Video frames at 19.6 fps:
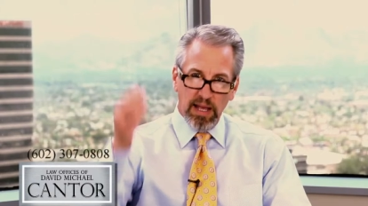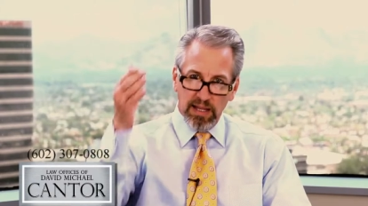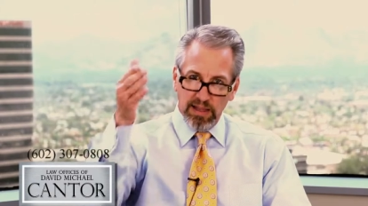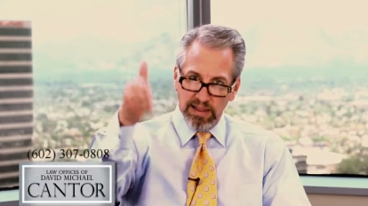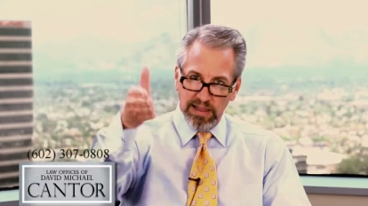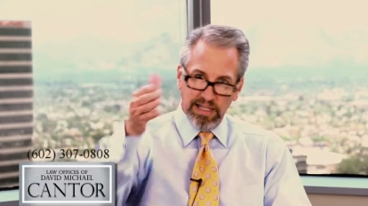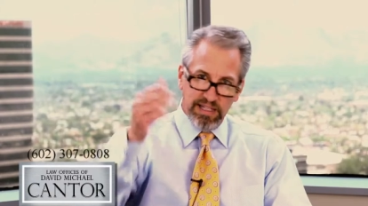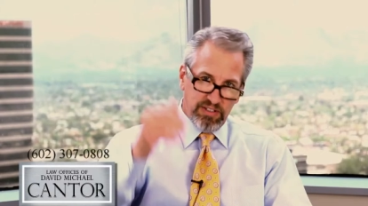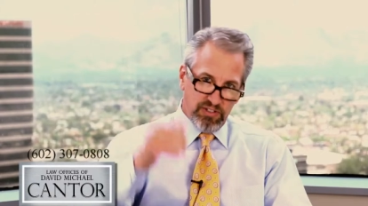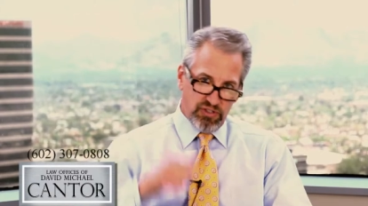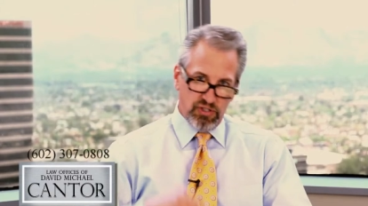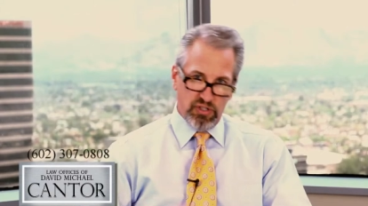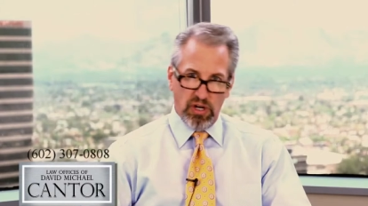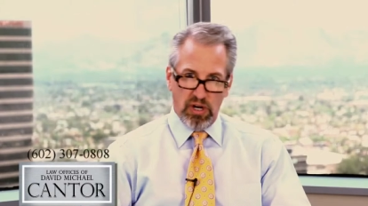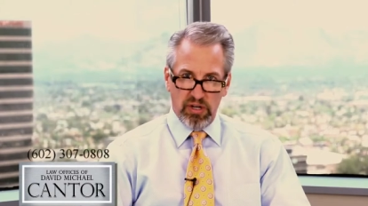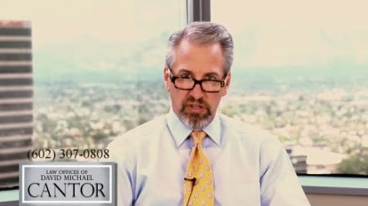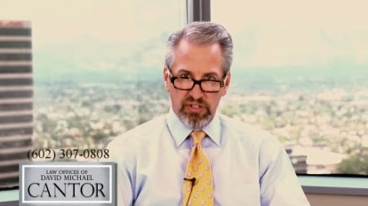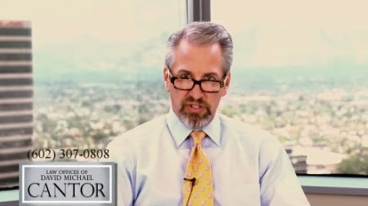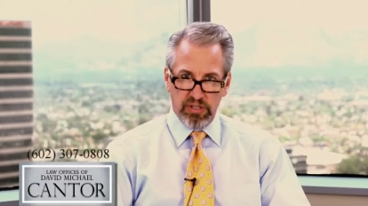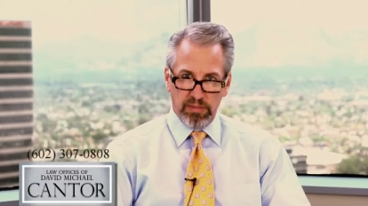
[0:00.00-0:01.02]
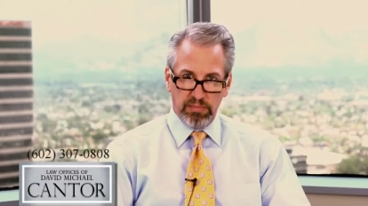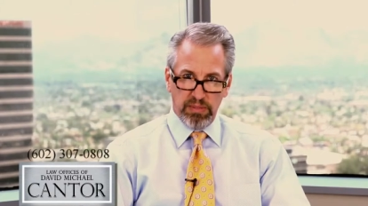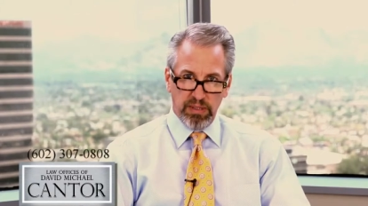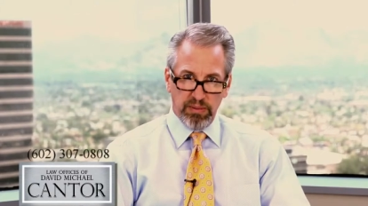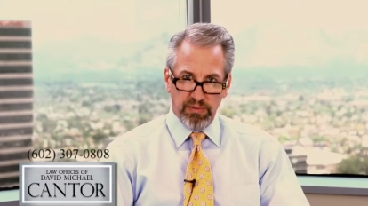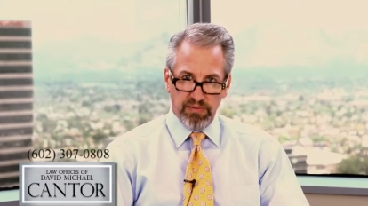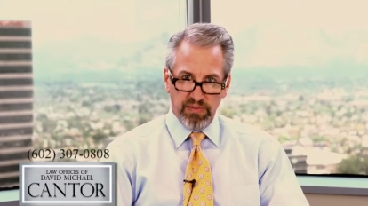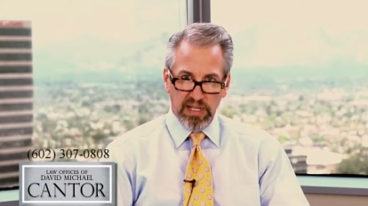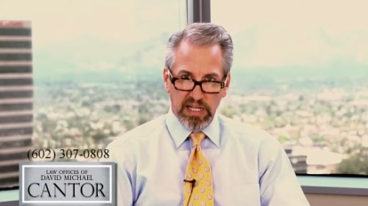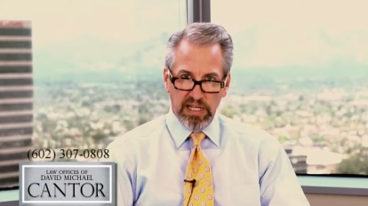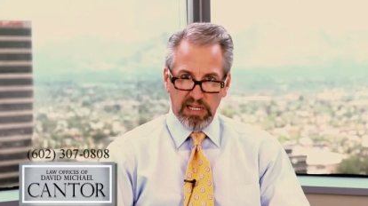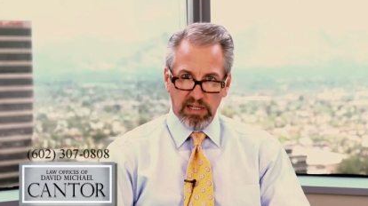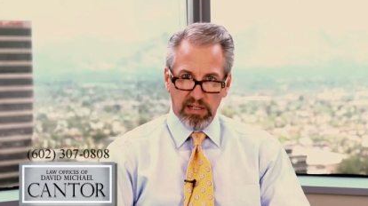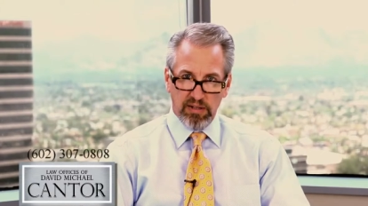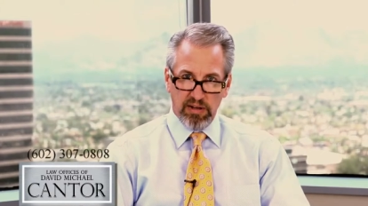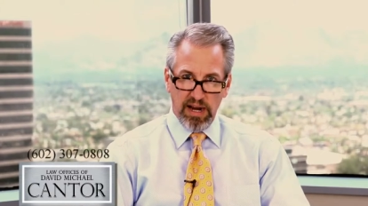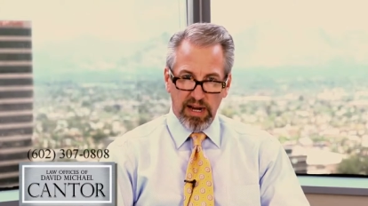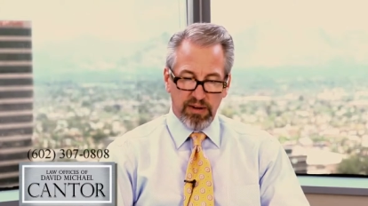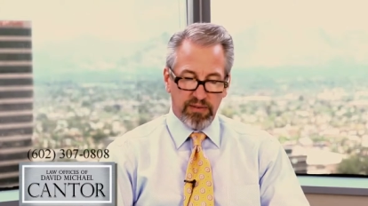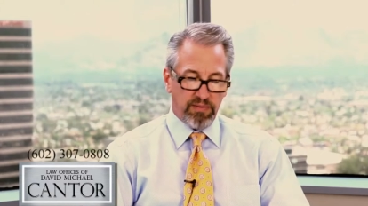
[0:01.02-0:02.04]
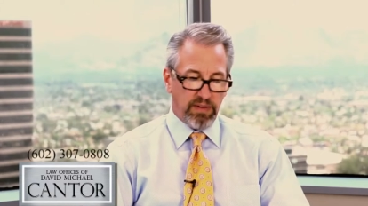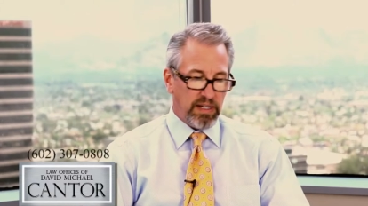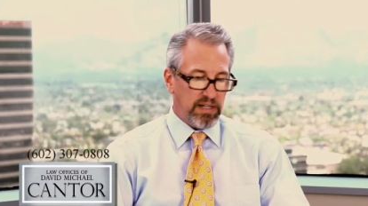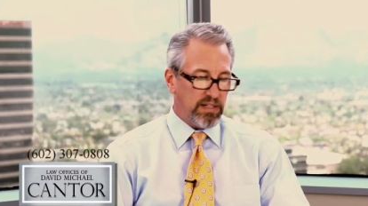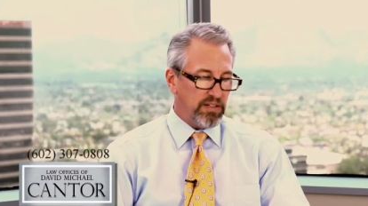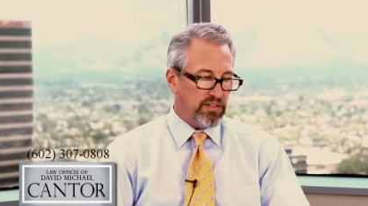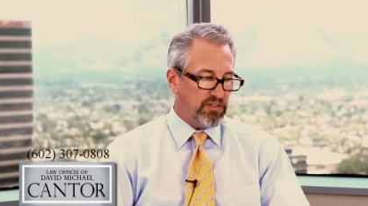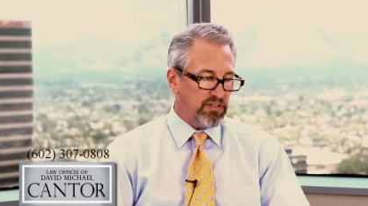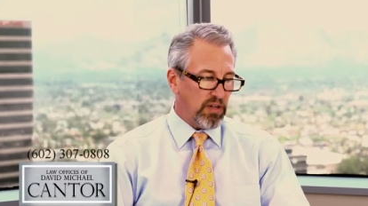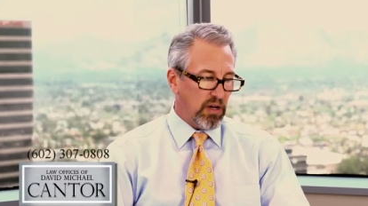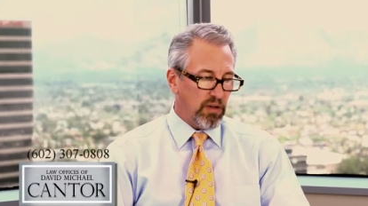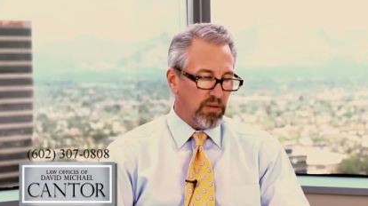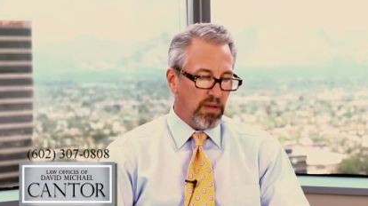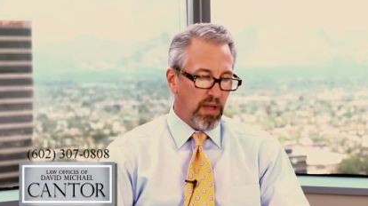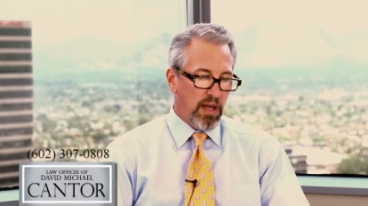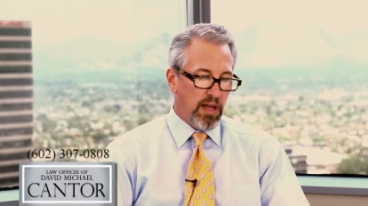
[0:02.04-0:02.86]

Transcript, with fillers: Let's charge somebody with vehicular aggravated assault.